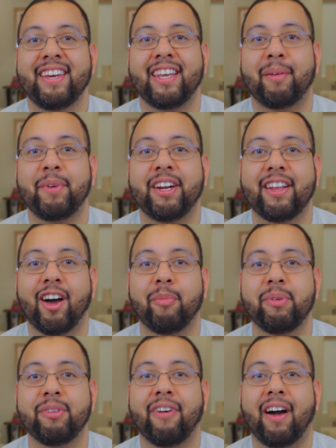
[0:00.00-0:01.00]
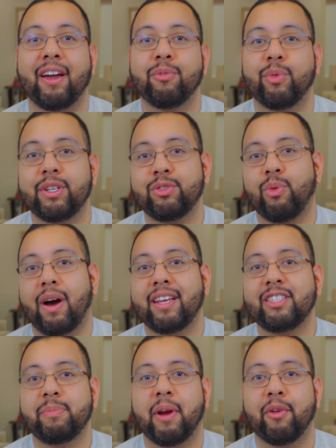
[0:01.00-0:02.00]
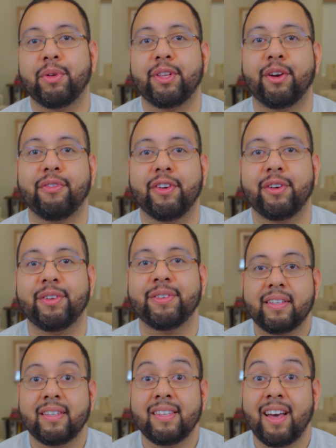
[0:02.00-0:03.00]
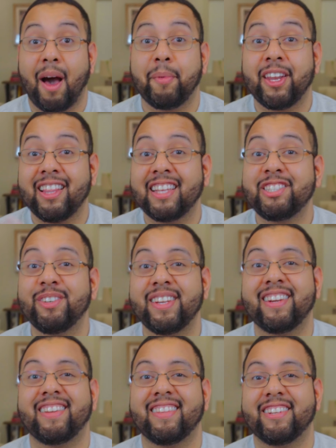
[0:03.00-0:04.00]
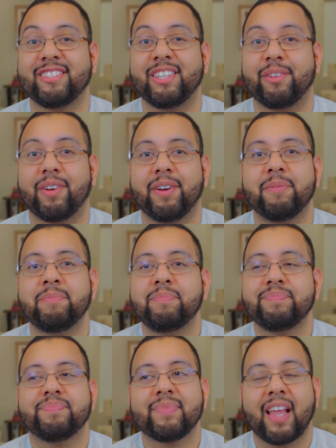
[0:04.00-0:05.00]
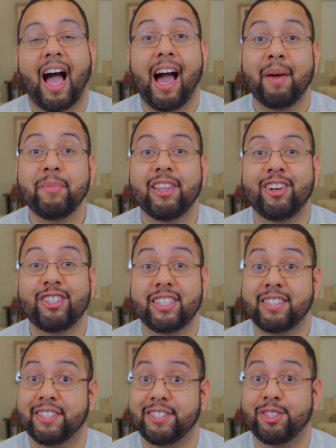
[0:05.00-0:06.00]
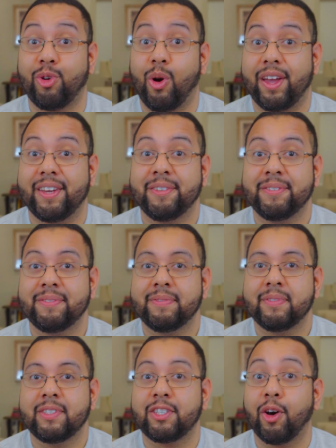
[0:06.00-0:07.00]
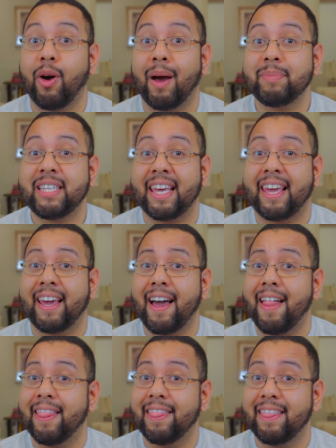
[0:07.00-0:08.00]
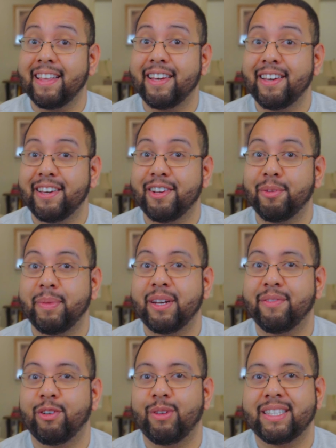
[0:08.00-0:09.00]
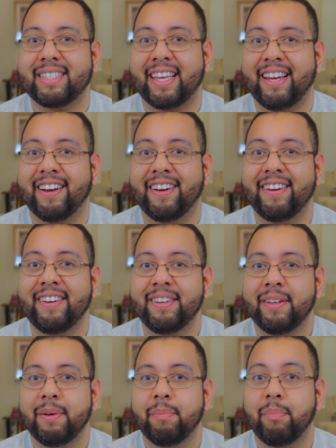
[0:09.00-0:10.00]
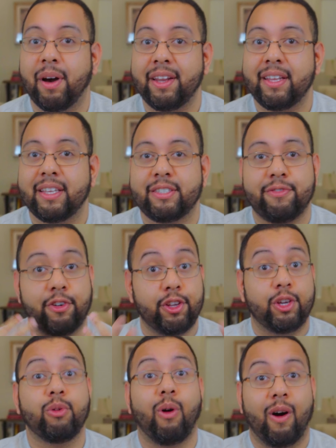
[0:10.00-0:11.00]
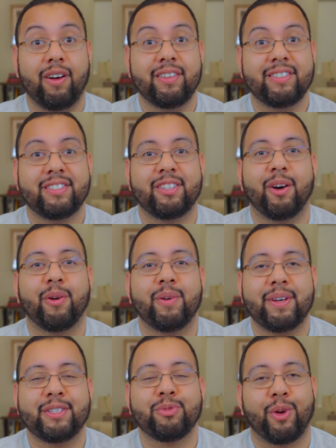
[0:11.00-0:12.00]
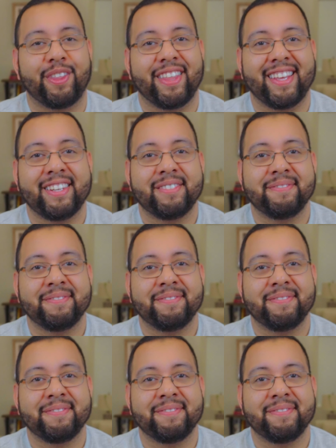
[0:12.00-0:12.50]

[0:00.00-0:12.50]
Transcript: and I'm here to help you find which wines pair with your food. I'm gonna let you in on a little secret. I'm allergic to soy, so I'm taking a little bit of a risk here, but it's for you all, so it's worth it.